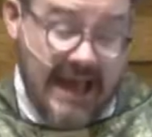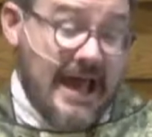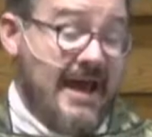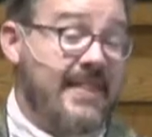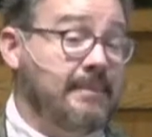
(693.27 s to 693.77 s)

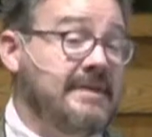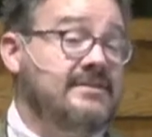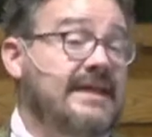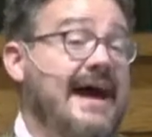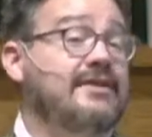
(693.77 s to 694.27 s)
And that means
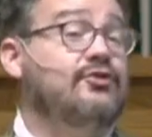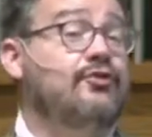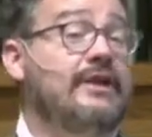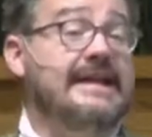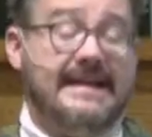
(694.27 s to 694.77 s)
God is
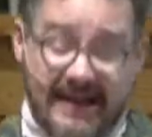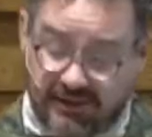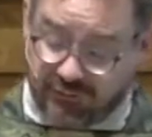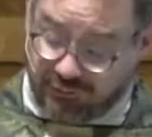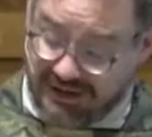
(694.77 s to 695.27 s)
free. God
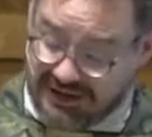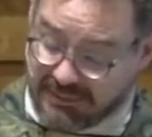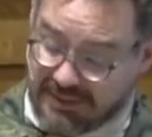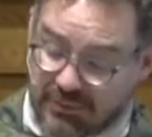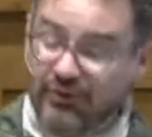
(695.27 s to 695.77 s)
is free to
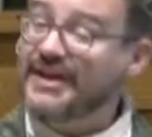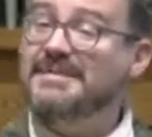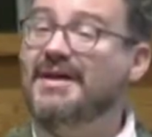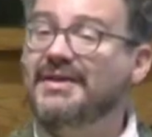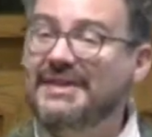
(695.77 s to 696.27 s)
be moving
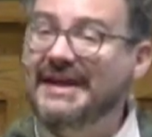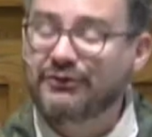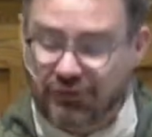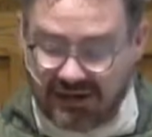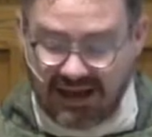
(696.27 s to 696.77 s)
among the
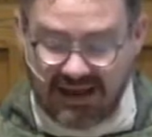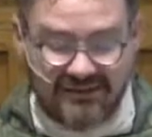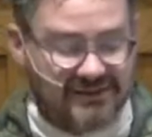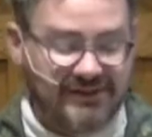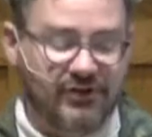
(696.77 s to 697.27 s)

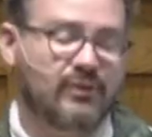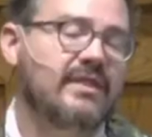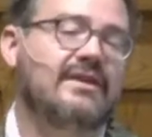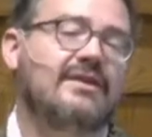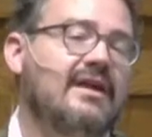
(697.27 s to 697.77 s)
Israelites even when
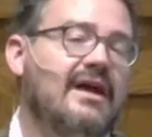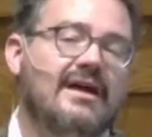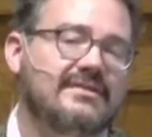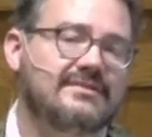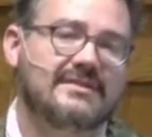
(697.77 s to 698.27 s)
they're
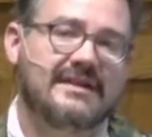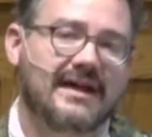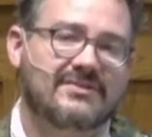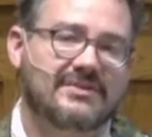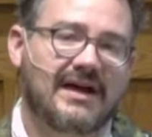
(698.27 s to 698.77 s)
lost in
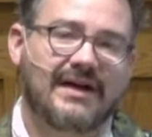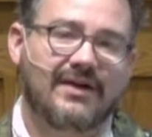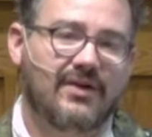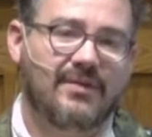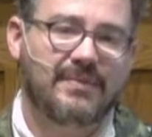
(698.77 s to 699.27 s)
exile
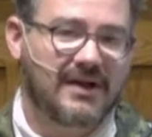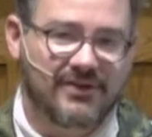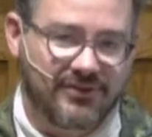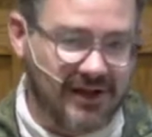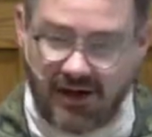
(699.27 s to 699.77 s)

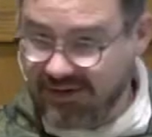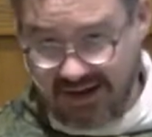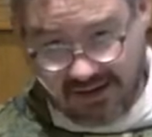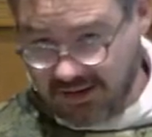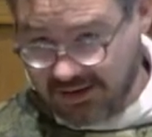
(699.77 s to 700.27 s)
because they are
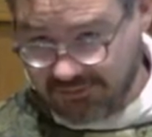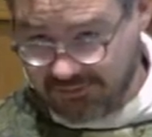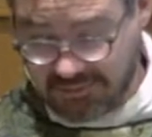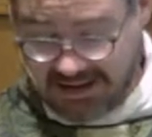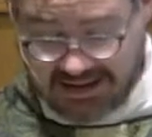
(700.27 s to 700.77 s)
not lost
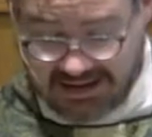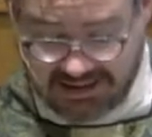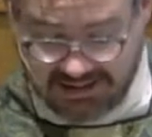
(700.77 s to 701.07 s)
from God.